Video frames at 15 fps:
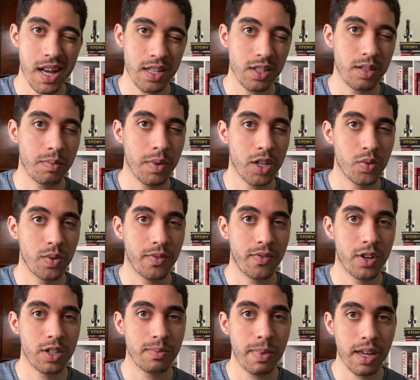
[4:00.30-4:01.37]
so much when
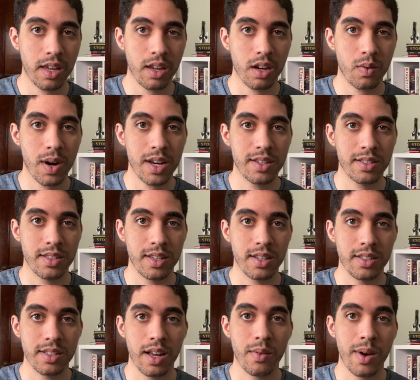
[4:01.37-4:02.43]
first making
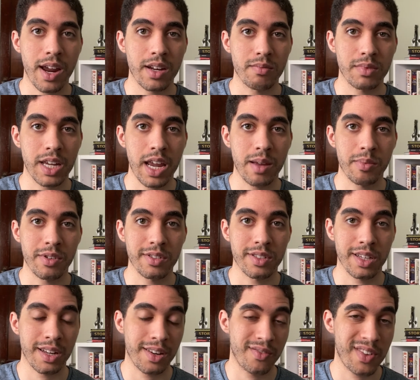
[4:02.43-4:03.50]
acquaintances at random tables
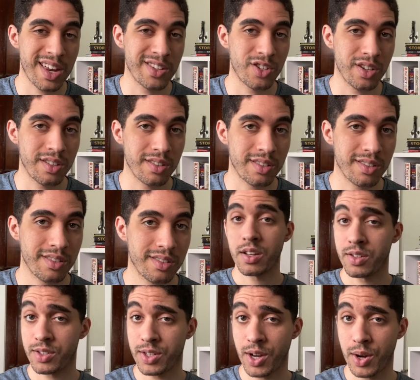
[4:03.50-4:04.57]
and conventions.
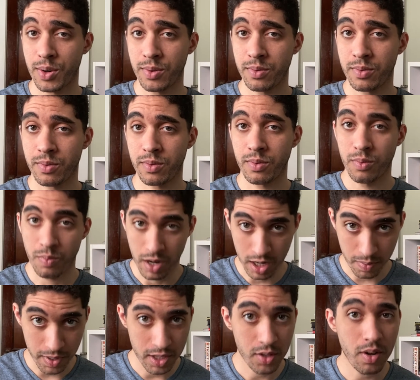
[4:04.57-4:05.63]
So, what can
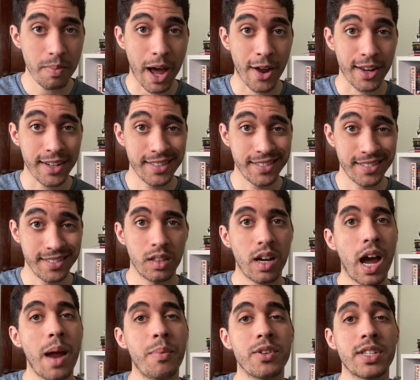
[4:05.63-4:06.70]
we do about it?
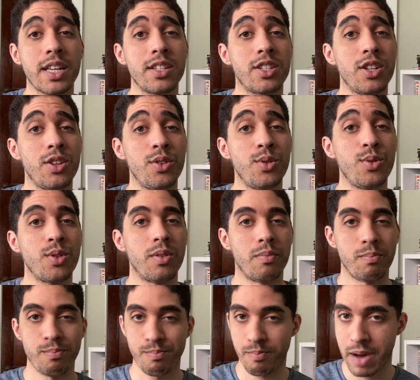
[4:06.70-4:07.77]
I present to you
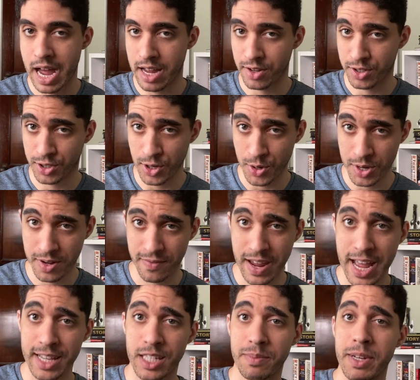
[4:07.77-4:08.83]
Milestone
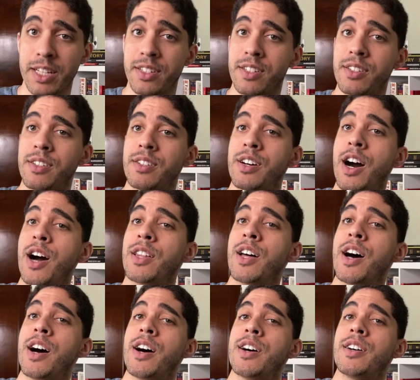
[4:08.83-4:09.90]
Advancement, a
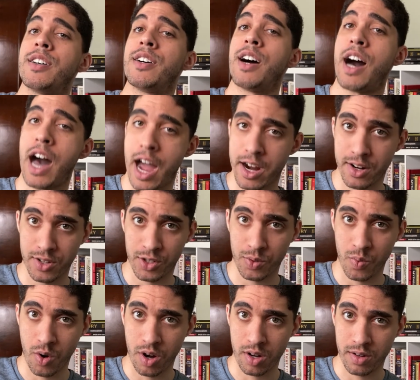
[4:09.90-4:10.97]
la
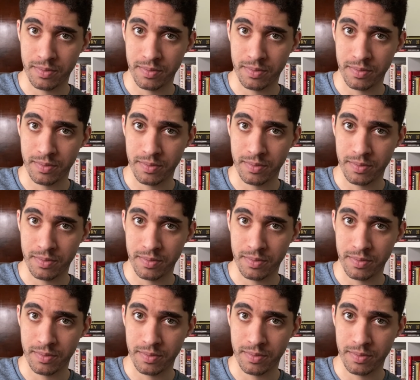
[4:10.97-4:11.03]
Ironsworn.